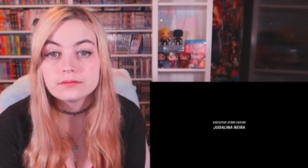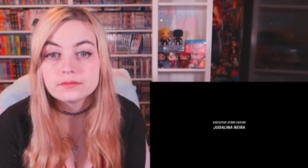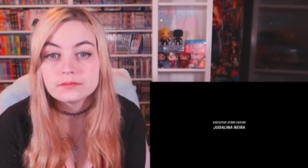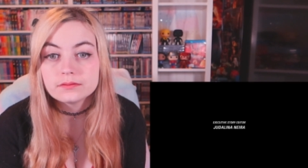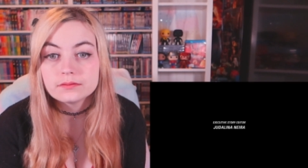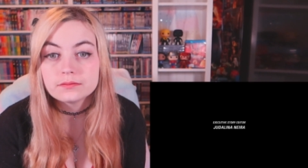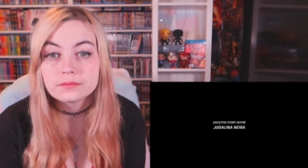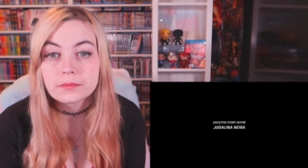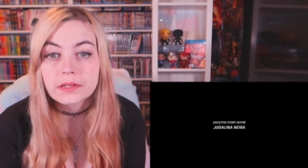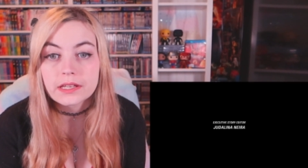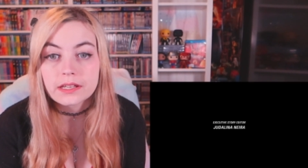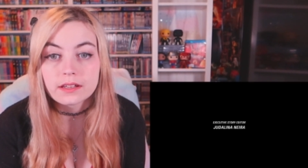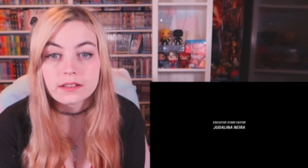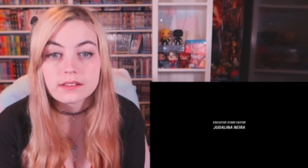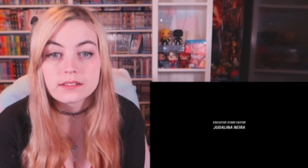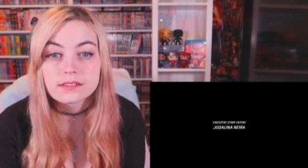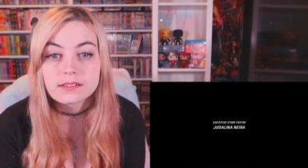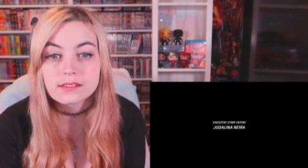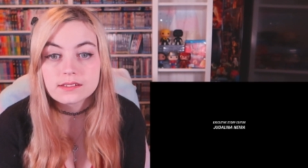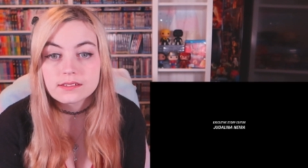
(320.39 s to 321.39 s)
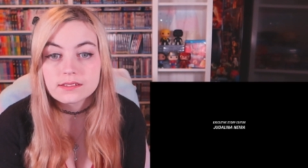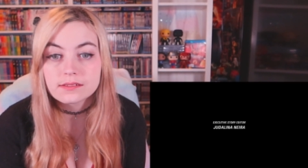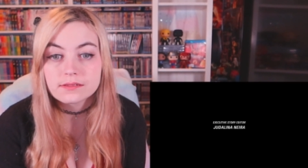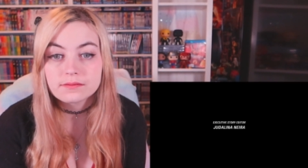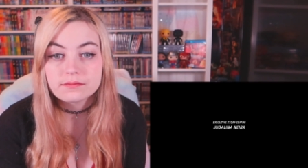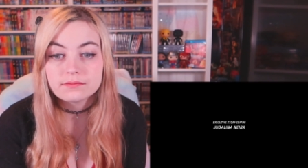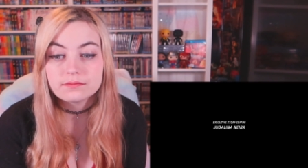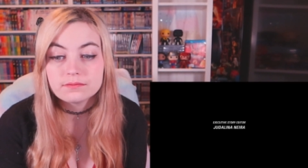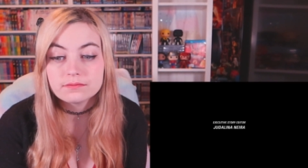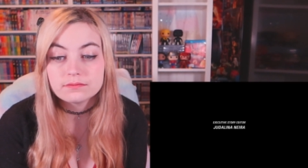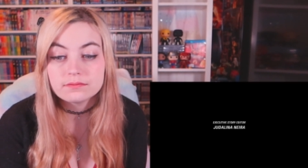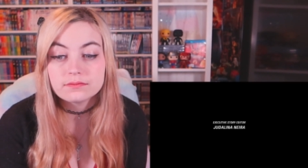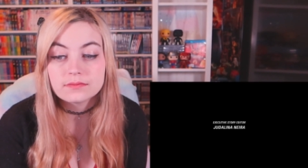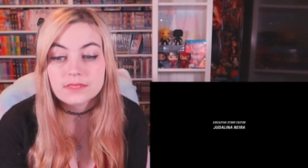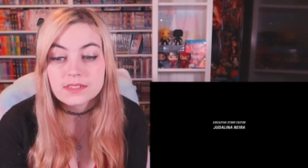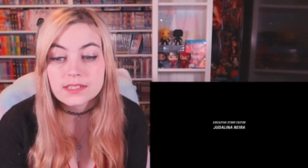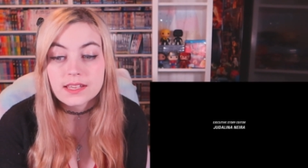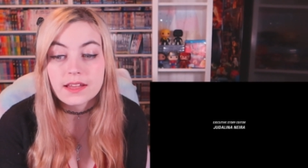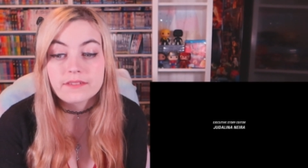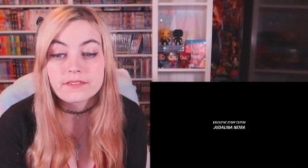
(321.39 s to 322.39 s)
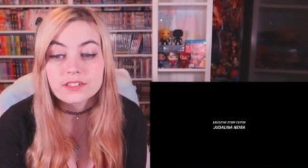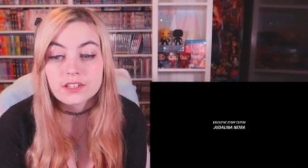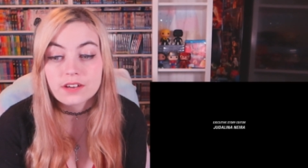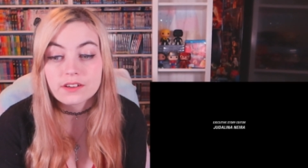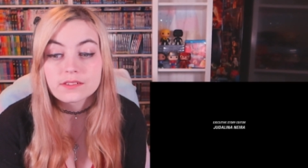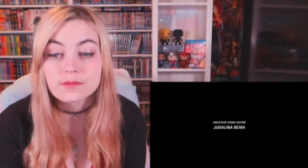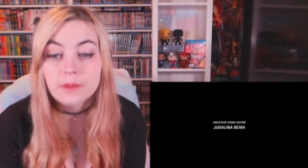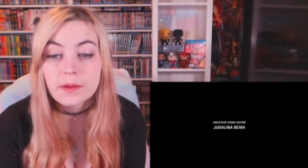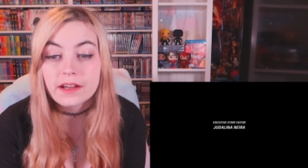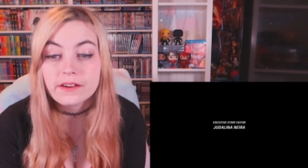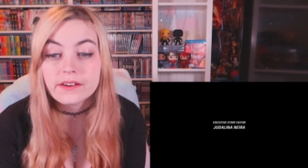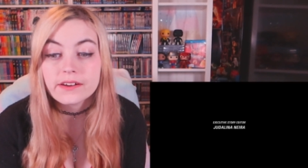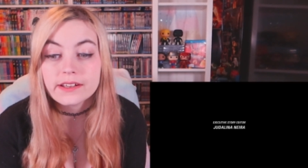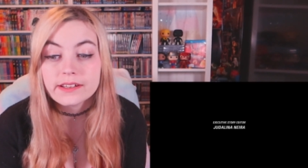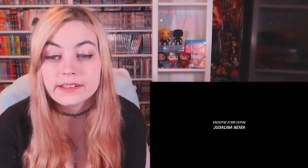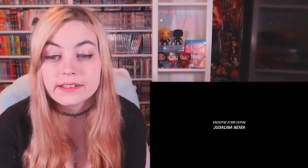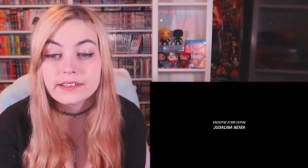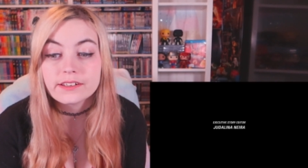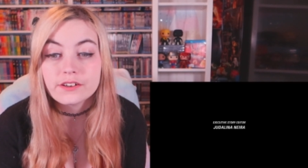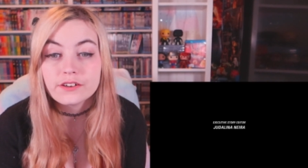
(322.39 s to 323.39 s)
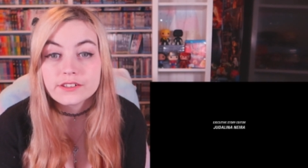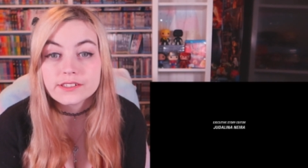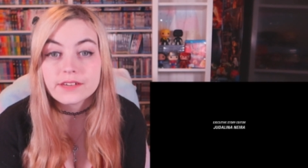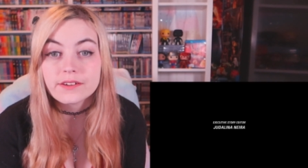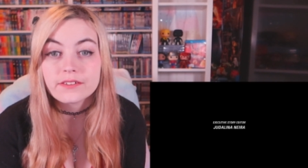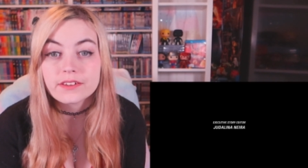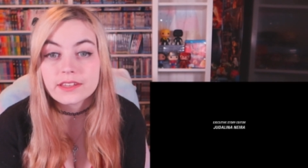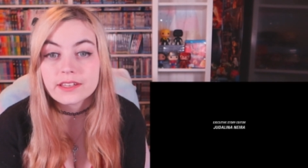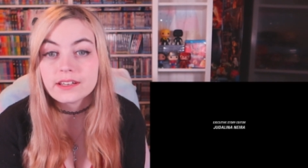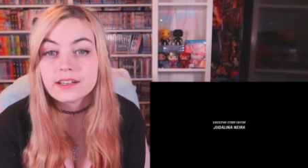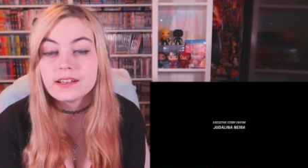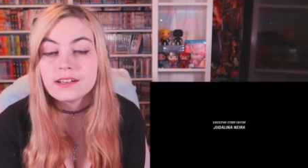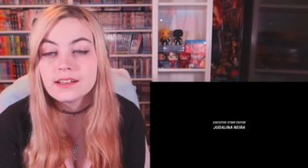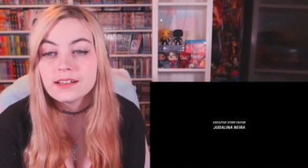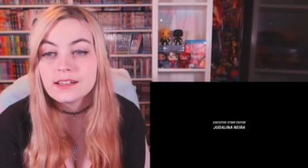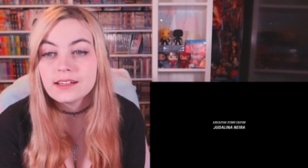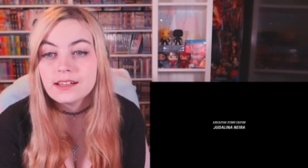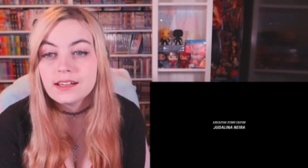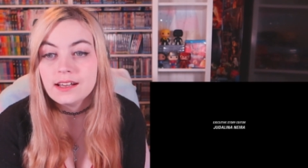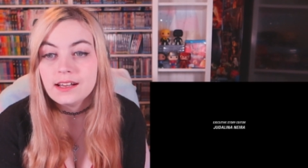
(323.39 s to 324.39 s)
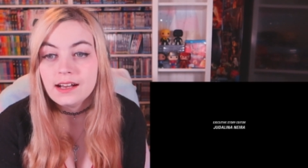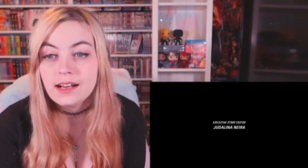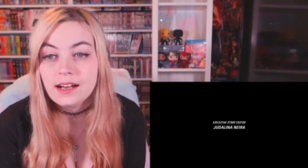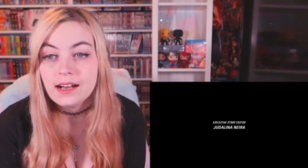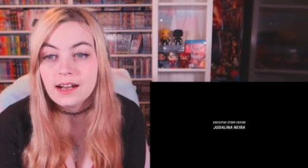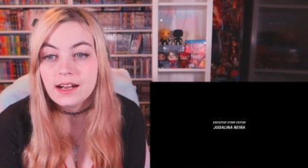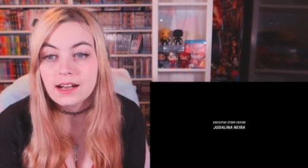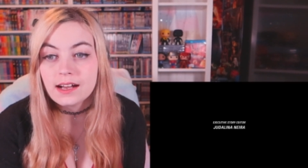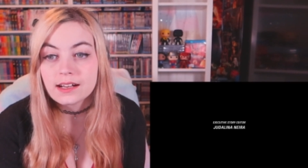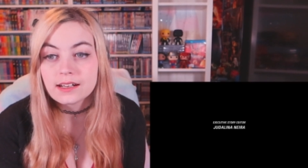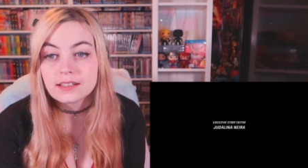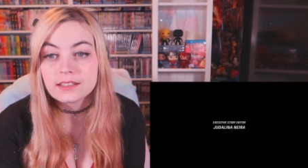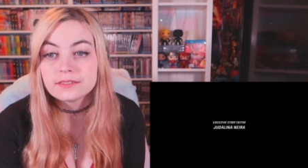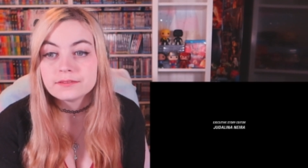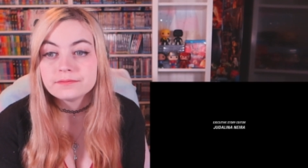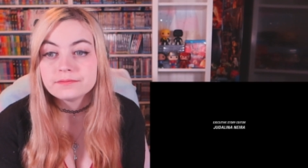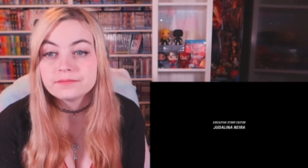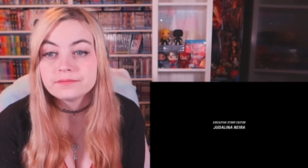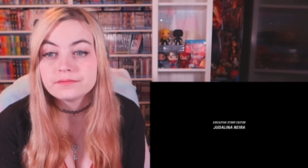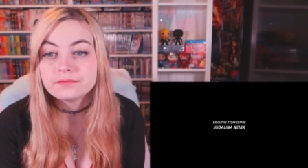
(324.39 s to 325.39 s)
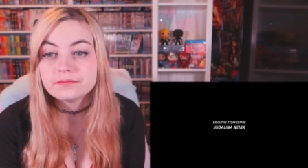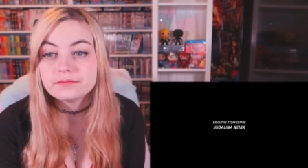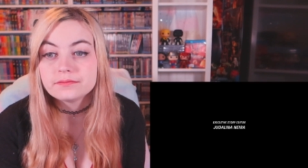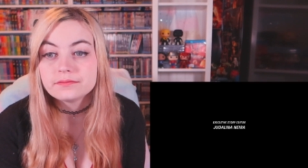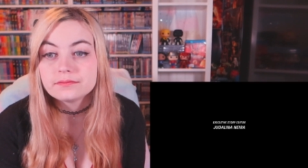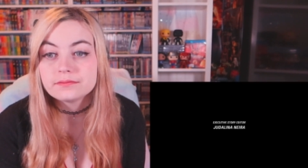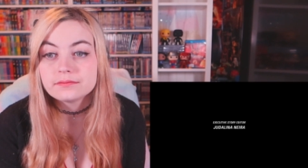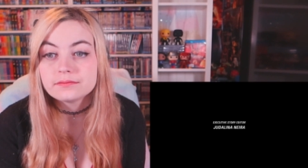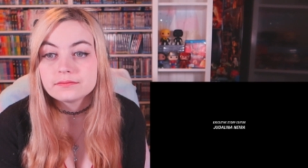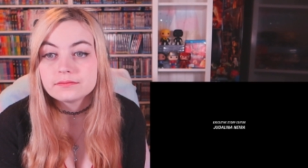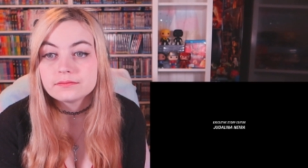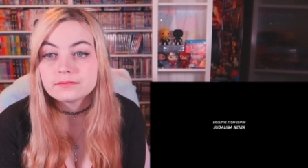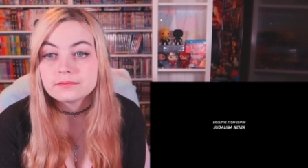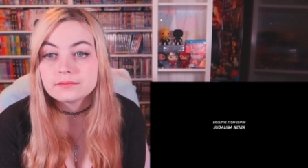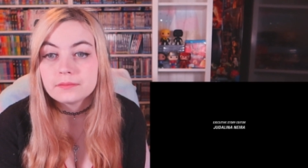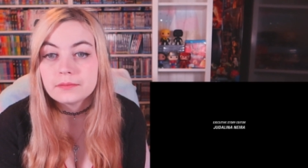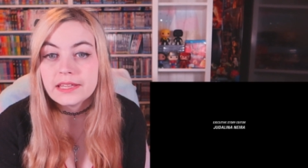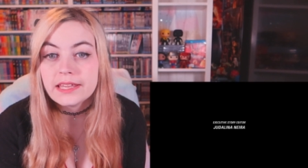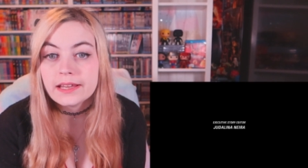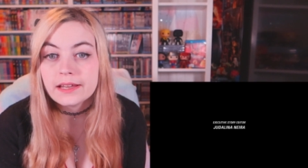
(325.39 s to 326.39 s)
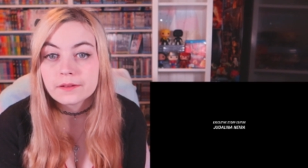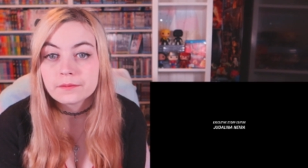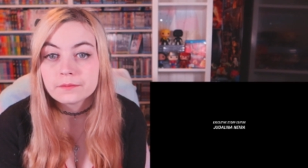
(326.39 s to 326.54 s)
because Savitar's Barry and he knows everything. Um, but yeah.